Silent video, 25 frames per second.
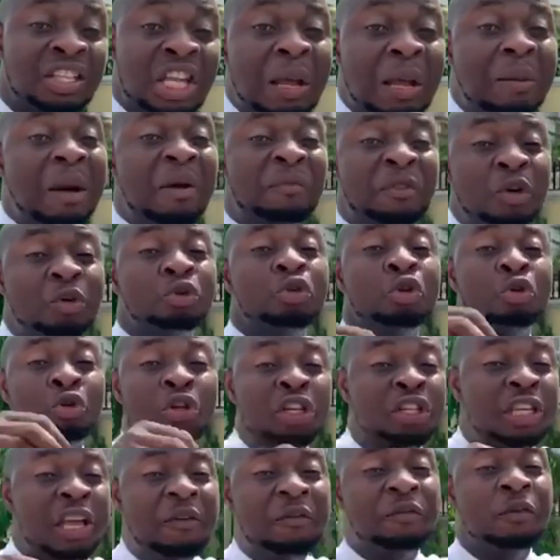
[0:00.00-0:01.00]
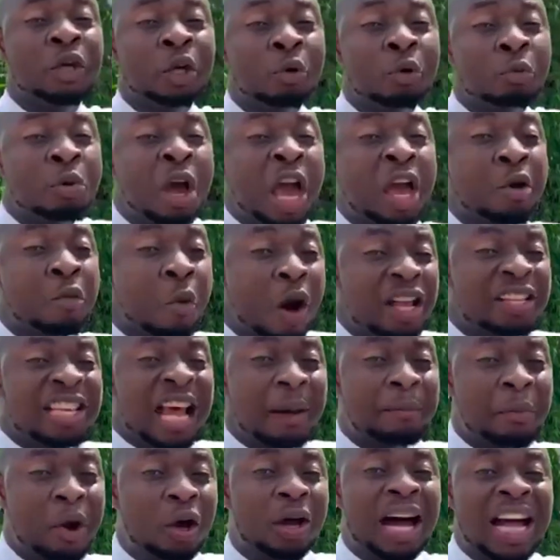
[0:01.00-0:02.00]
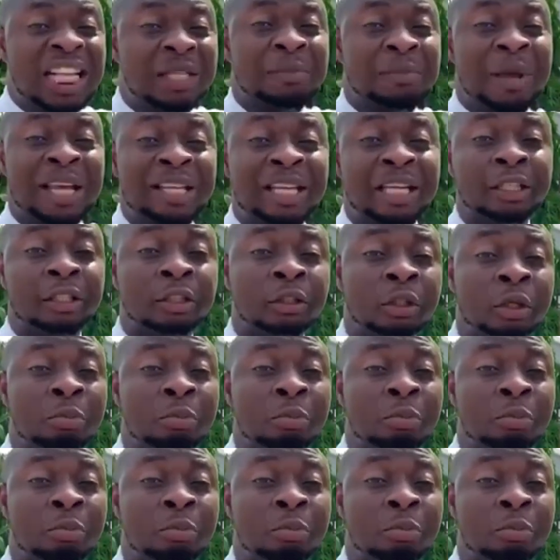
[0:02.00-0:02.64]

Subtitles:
Some of you receive your WhatsApp blocker's message.